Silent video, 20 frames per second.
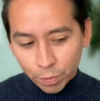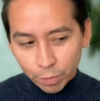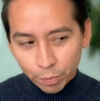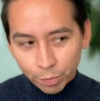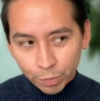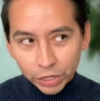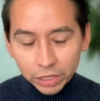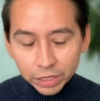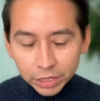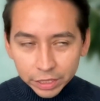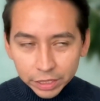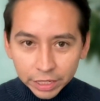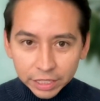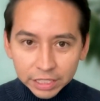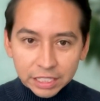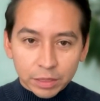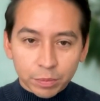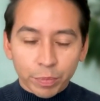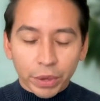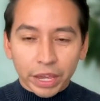building a
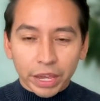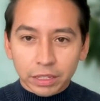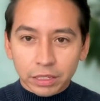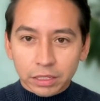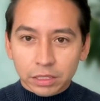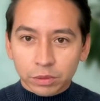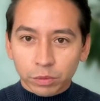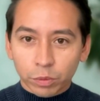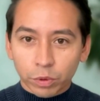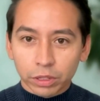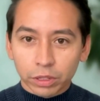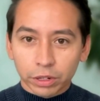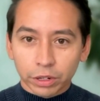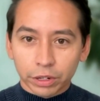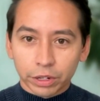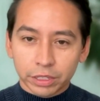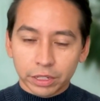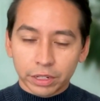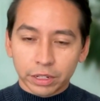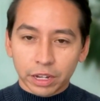space where
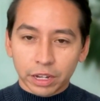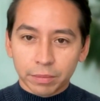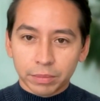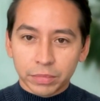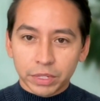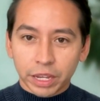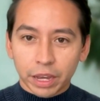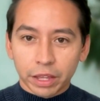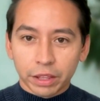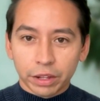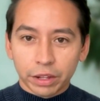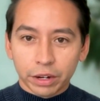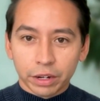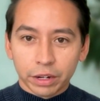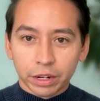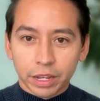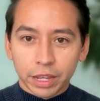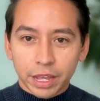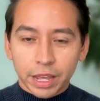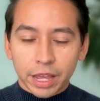learners can come
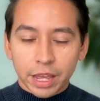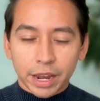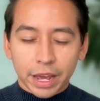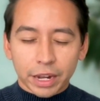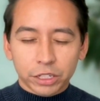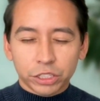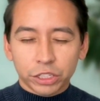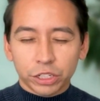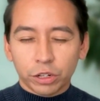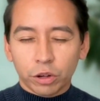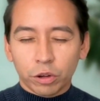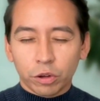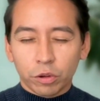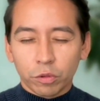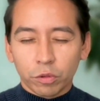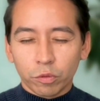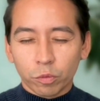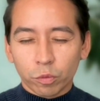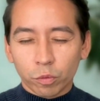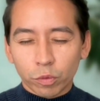together and actually
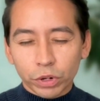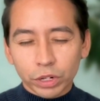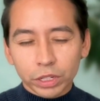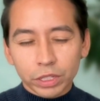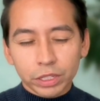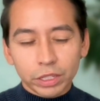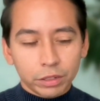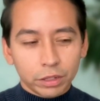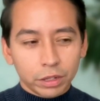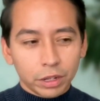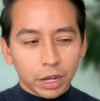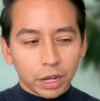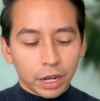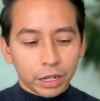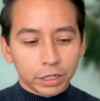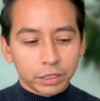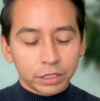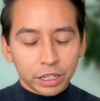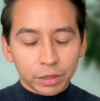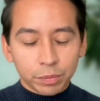really
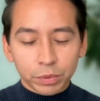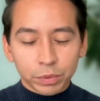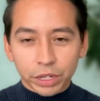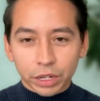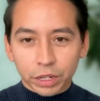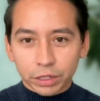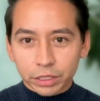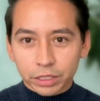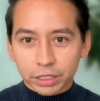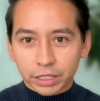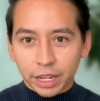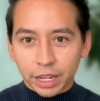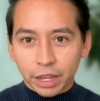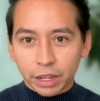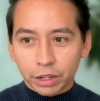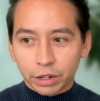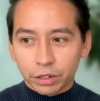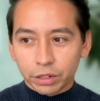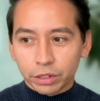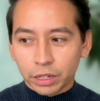deeply
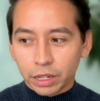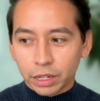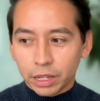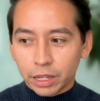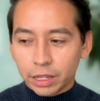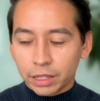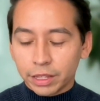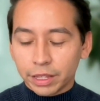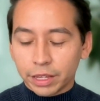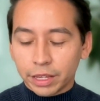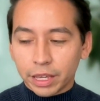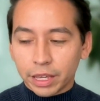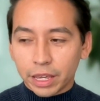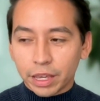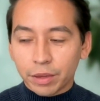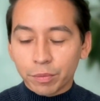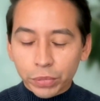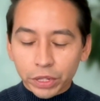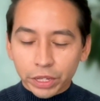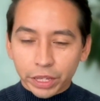understand the
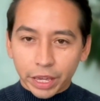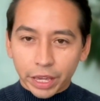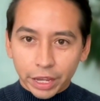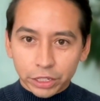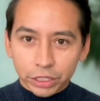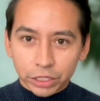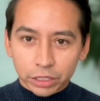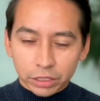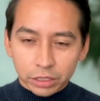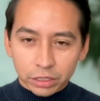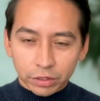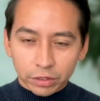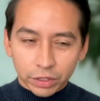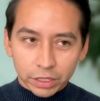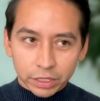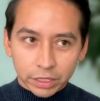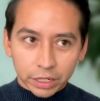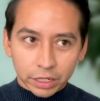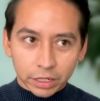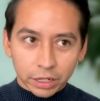implications of
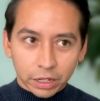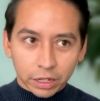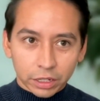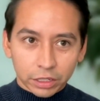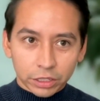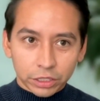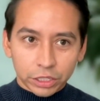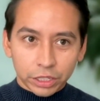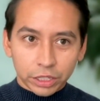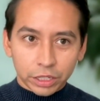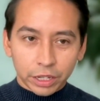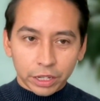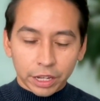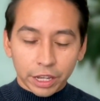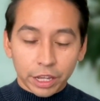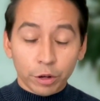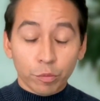this technology in